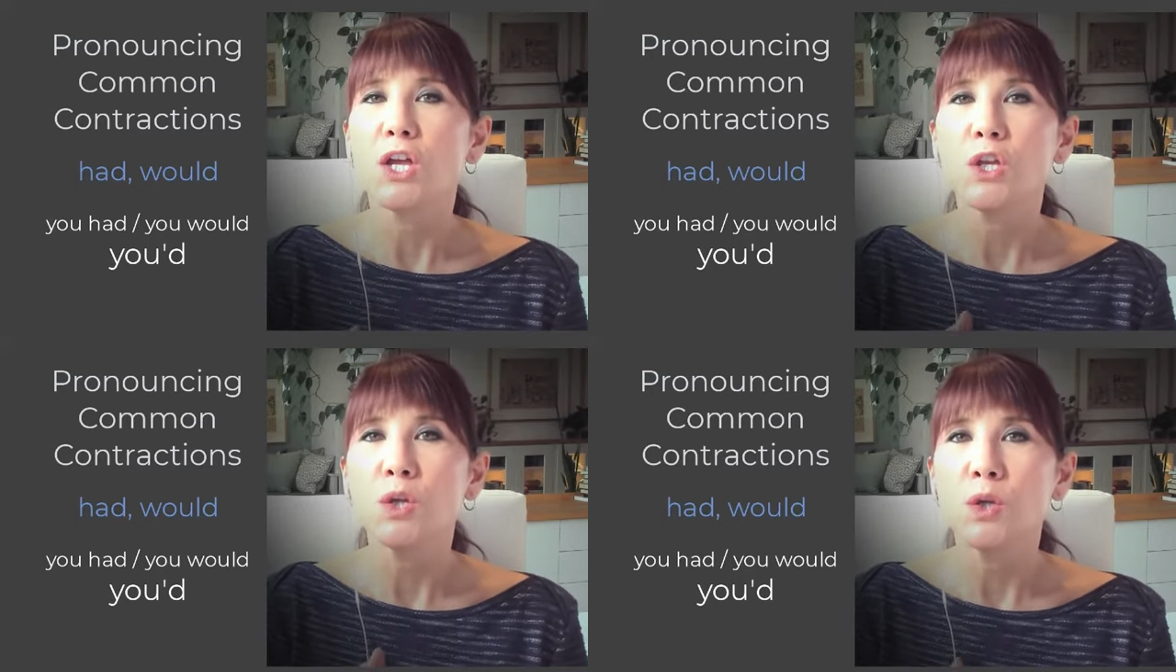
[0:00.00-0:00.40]

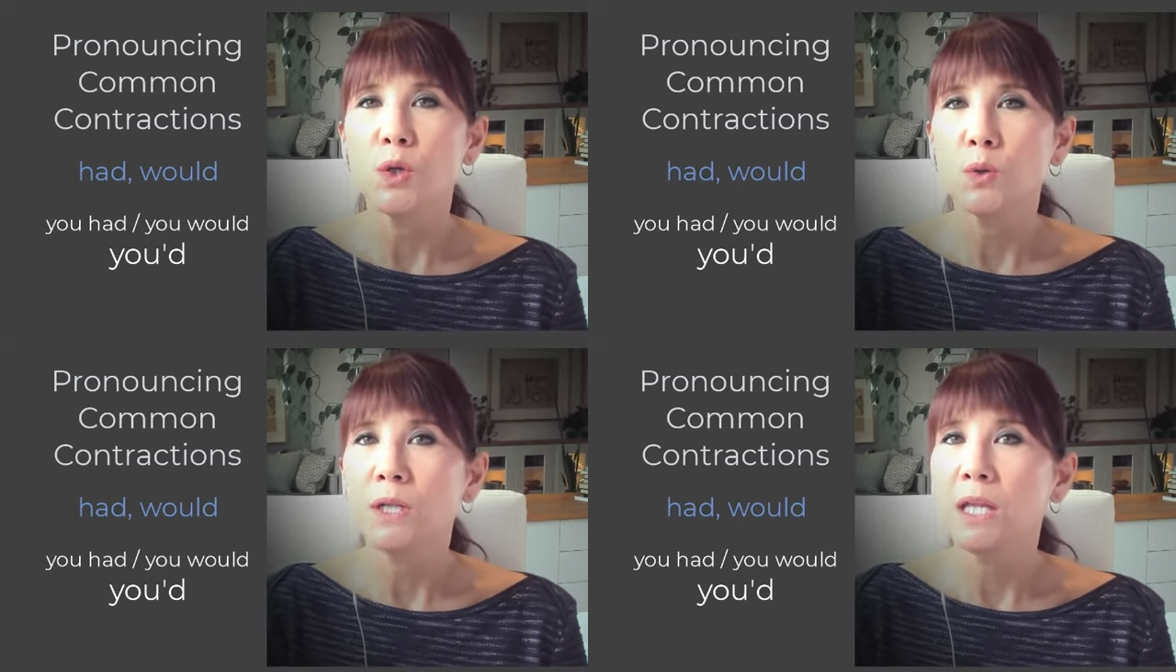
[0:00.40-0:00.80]

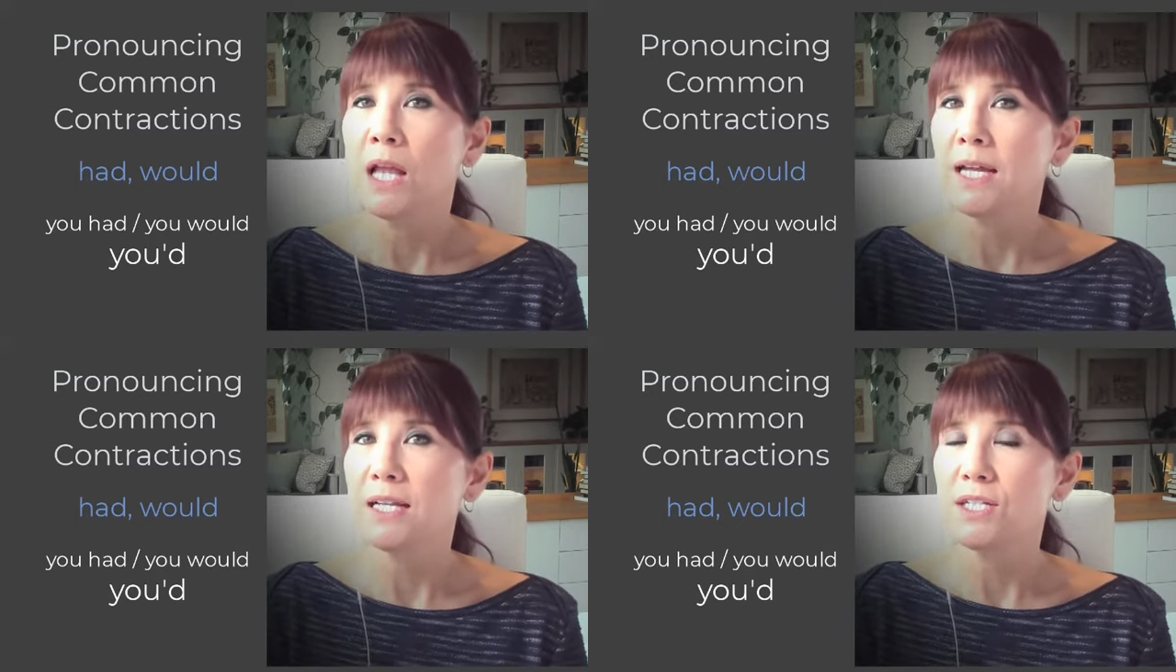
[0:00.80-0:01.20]
You'd
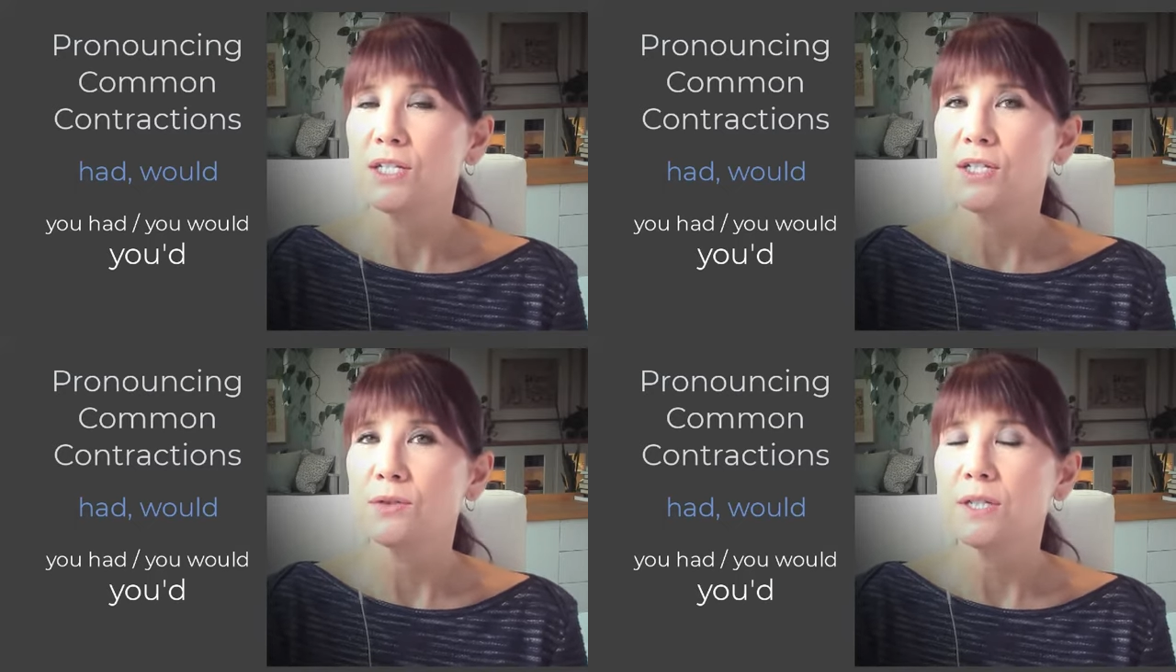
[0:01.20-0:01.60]
like to
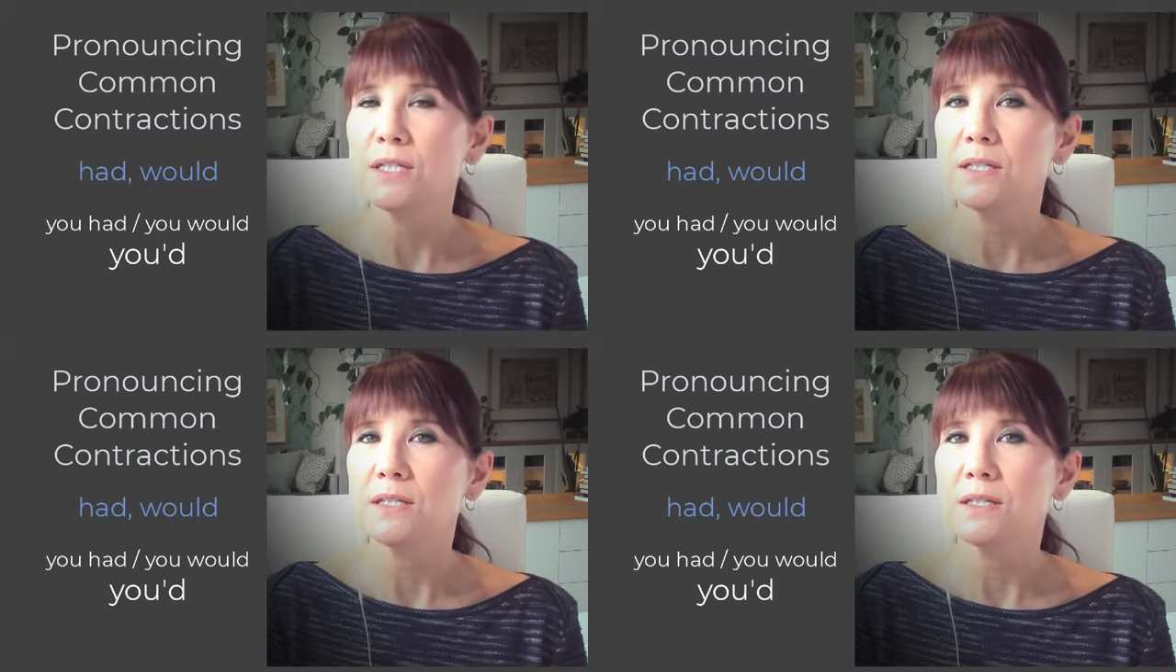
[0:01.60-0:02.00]
do
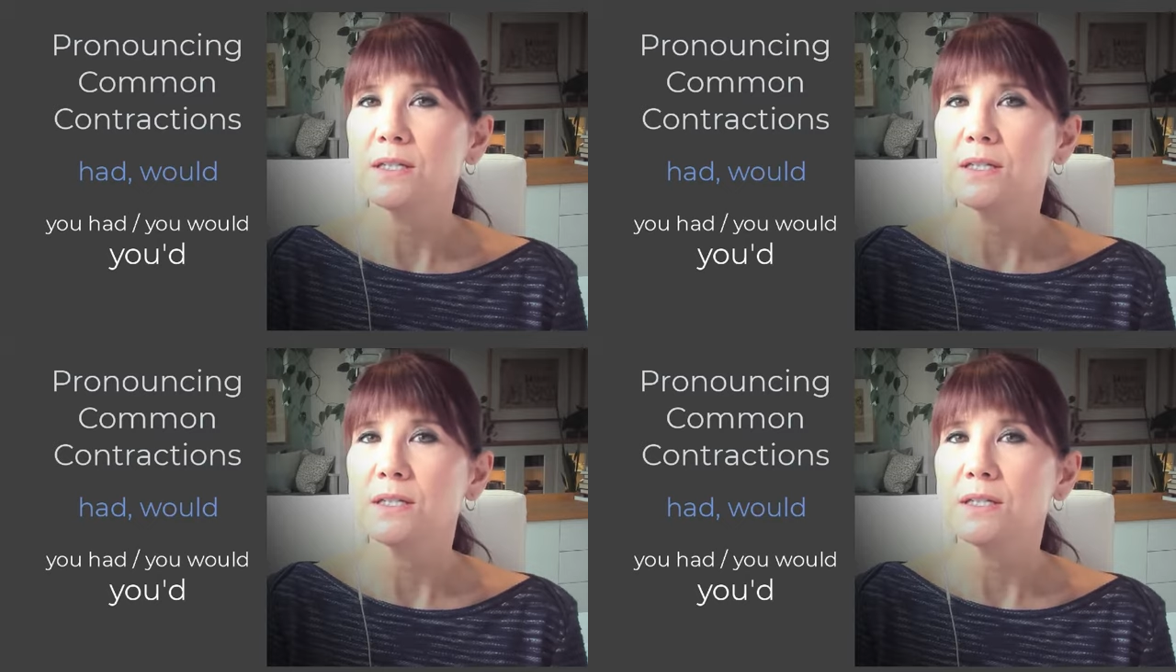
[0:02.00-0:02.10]
it.